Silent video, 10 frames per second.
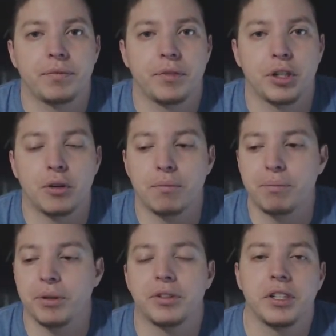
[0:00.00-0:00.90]
you know,
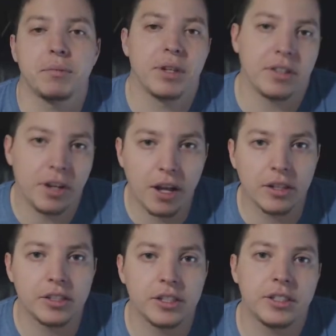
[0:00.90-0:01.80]
built-in
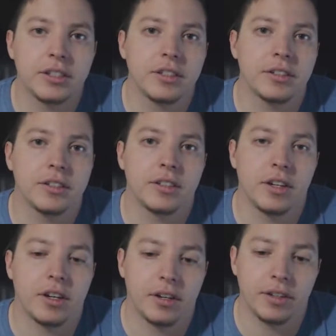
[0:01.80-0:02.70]
methodologies
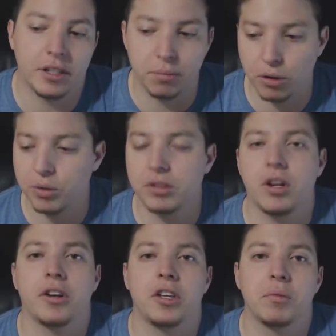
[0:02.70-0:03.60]
uh, that the book was
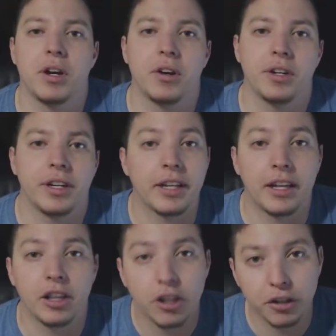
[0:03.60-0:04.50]
talking about, and,
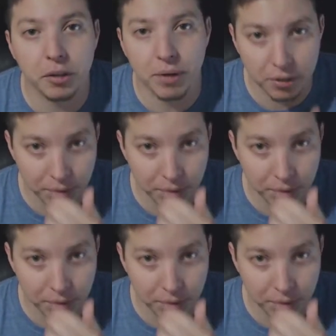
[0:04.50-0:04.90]
and learning about them.